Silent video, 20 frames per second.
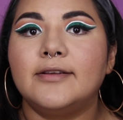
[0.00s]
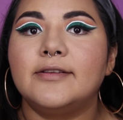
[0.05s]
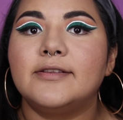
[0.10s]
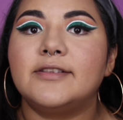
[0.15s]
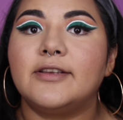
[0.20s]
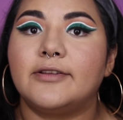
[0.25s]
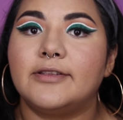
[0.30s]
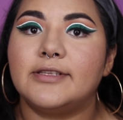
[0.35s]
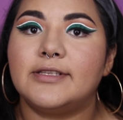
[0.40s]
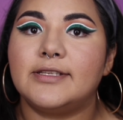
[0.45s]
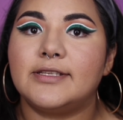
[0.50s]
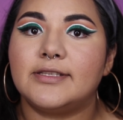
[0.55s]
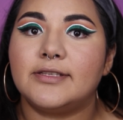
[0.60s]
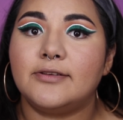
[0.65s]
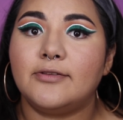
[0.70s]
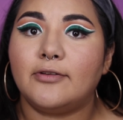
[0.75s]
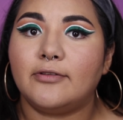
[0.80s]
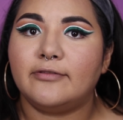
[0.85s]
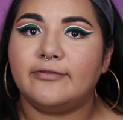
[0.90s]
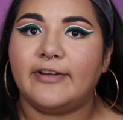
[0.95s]
So this is
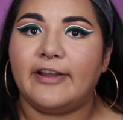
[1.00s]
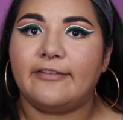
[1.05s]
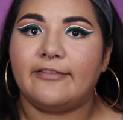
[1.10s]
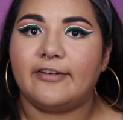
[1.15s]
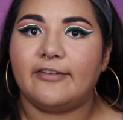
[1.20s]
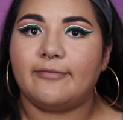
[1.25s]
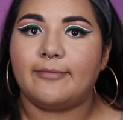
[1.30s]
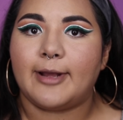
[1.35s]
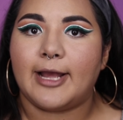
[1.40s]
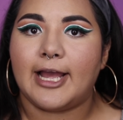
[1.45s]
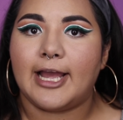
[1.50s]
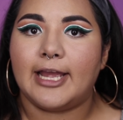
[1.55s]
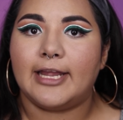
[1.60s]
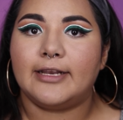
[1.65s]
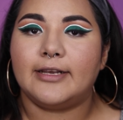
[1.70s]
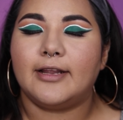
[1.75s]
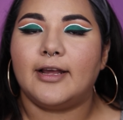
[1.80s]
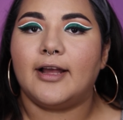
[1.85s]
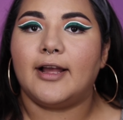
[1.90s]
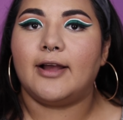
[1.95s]
an old favorite of
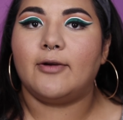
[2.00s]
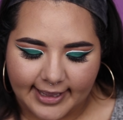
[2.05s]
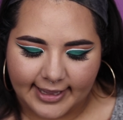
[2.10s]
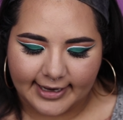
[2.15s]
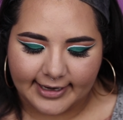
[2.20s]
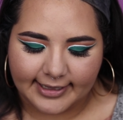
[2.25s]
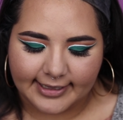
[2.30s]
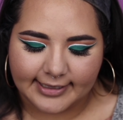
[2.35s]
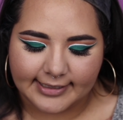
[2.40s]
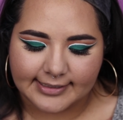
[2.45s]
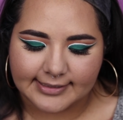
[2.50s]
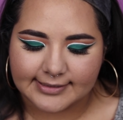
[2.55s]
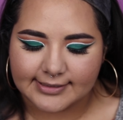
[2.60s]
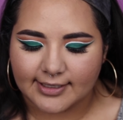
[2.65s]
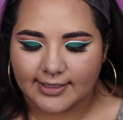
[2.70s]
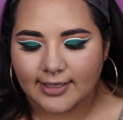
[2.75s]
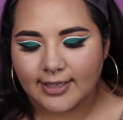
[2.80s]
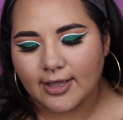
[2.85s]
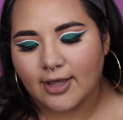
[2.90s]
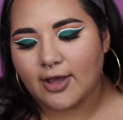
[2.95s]
mine. It is
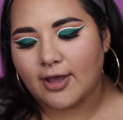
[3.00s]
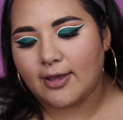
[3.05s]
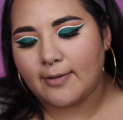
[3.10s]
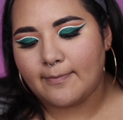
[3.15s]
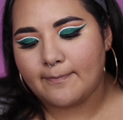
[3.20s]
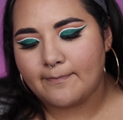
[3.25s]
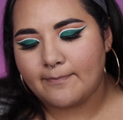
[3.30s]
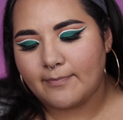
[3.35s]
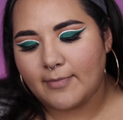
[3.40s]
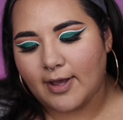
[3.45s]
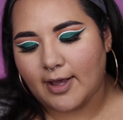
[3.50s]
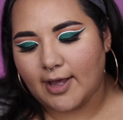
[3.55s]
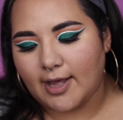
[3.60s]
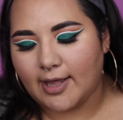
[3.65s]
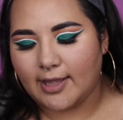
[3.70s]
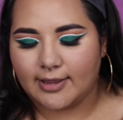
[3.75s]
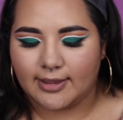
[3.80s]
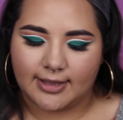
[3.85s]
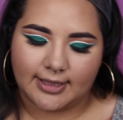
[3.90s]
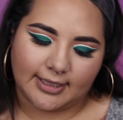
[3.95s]

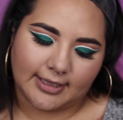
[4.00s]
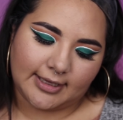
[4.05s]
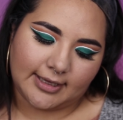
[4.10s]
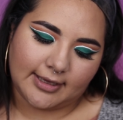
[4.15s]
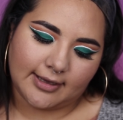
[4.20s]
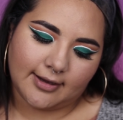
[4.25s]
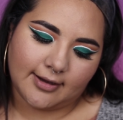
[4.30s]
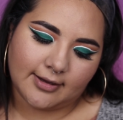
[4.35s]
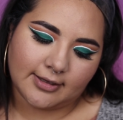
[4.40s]
the